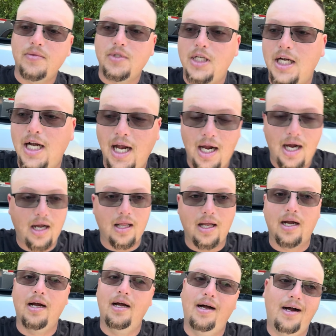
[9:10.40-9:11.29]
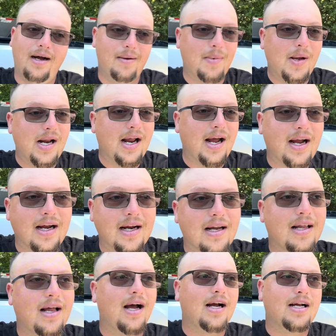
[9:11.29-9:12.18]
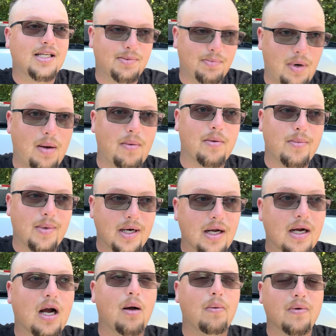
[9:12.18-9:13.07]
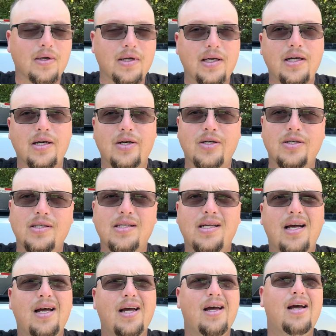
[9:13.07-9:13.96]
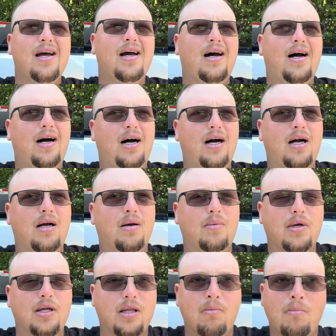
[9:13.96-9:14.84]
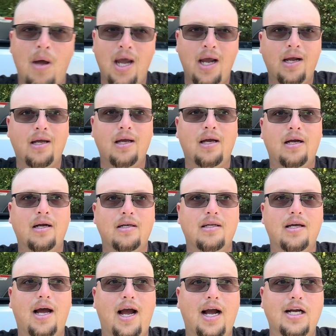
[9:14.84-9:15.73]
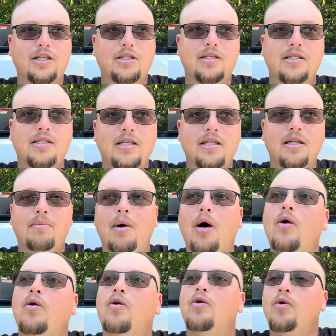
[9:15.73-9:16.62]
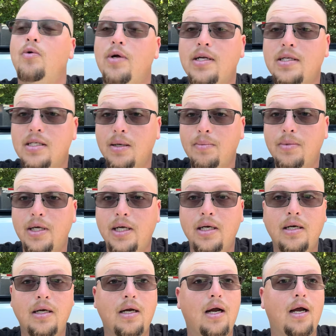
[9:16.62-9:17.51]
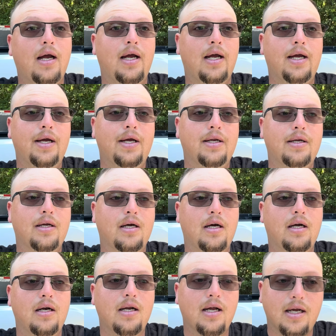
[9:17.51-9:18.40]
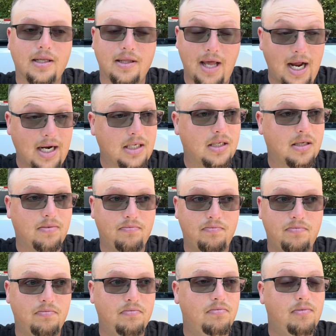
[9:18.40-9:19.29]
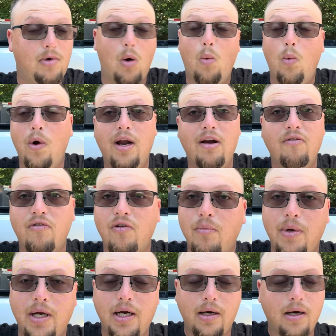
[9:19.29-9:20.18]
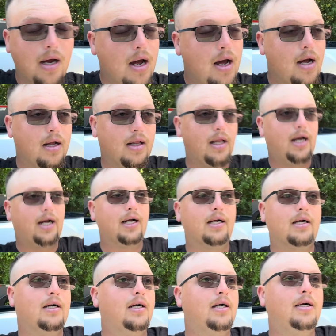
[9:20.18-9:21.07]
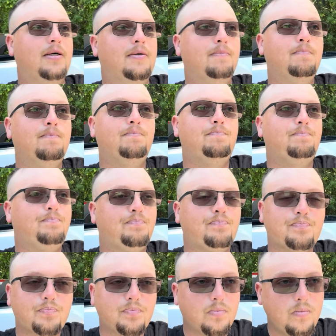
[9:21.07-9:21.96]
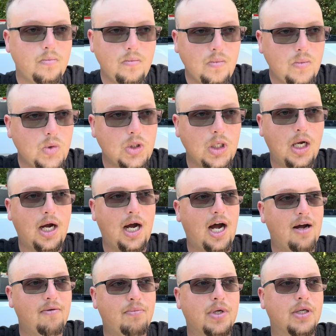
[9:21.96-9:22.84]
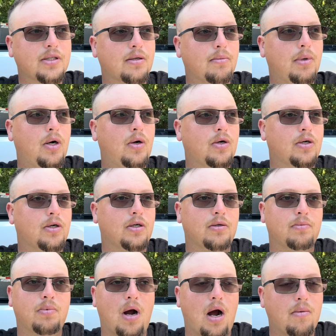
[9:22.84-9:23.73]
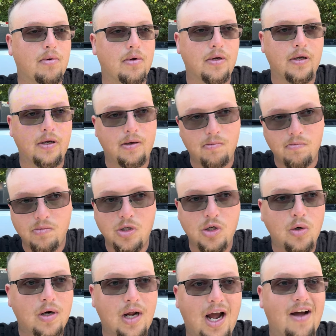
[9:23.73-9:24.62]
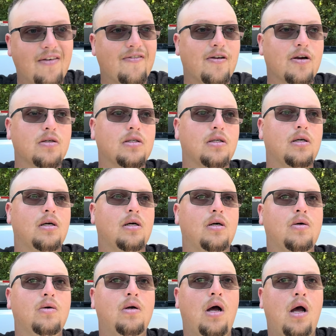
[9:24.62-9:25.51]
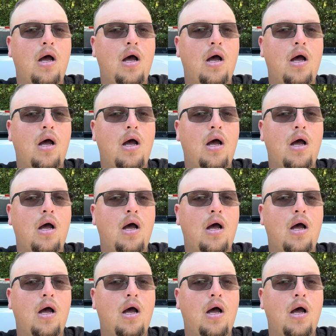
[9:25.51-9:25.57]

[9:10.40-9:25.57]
I mean, I ain't gonna lie, it's probably been a couple years in the making to actually see the motor doing something. And that's a win for me. Like, I built the motor probably 2.5 years ago,